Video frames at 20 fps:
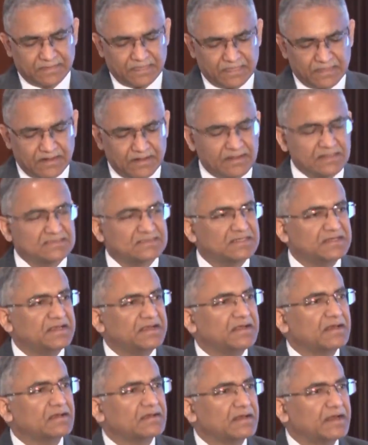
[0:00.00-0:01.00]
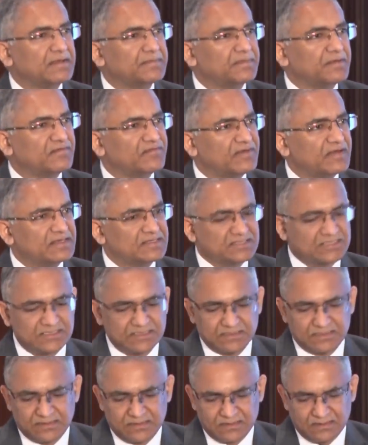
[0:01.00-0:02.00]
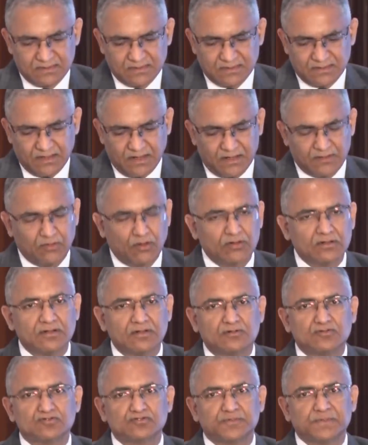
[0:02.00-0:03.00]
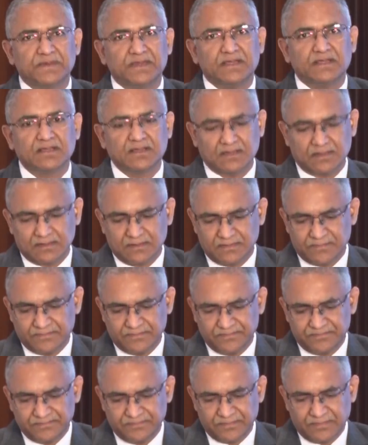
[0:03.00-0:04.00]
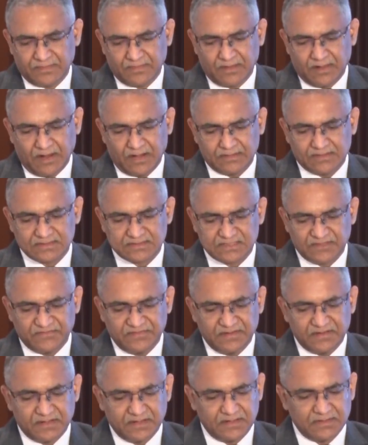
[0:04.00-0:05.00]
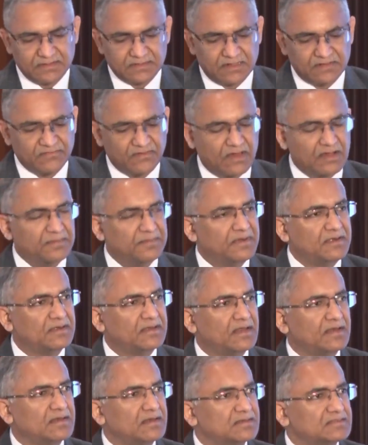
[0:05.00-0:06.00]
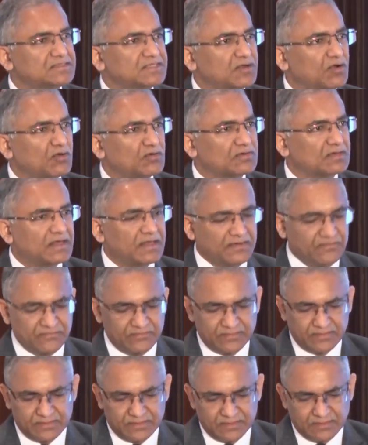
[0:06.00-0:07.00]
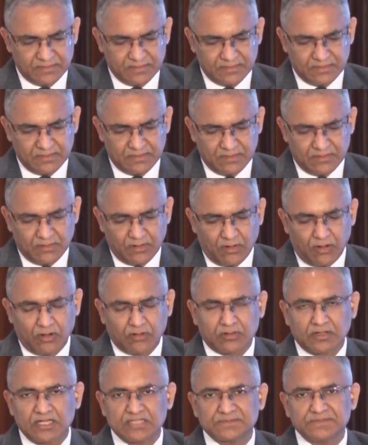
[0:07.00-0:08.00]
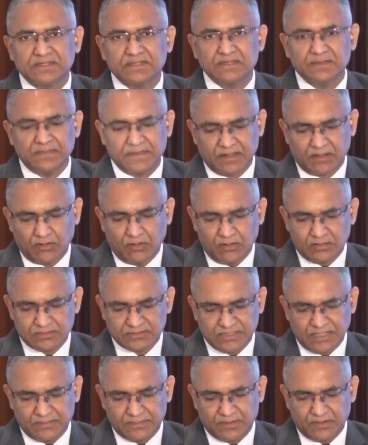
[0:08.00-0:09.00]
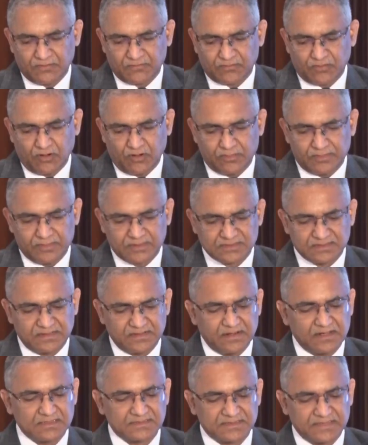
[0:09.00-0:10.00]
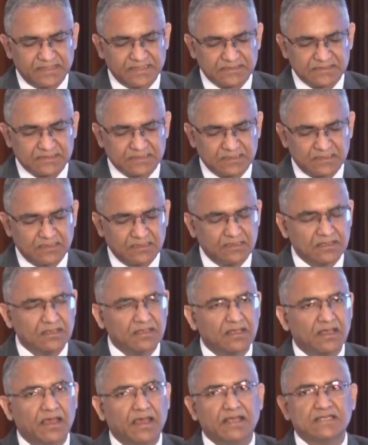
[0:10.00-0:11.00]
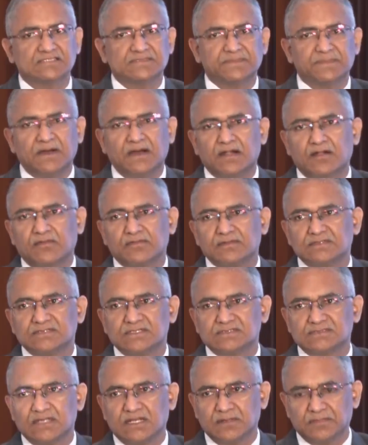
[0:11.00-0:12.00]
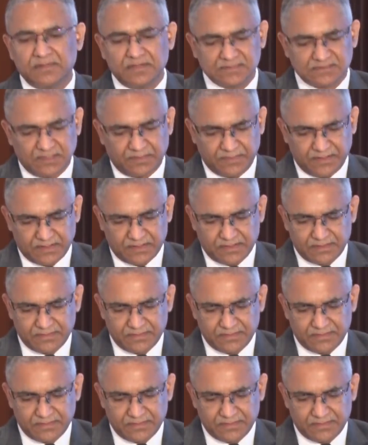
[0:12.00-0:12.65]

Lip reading: It is indeed a great privilege and honor to speak at the 17th Environment and Energy Conclave organized by the Bengal Chamber of Commerce Industries as part of the Sustainability Summit.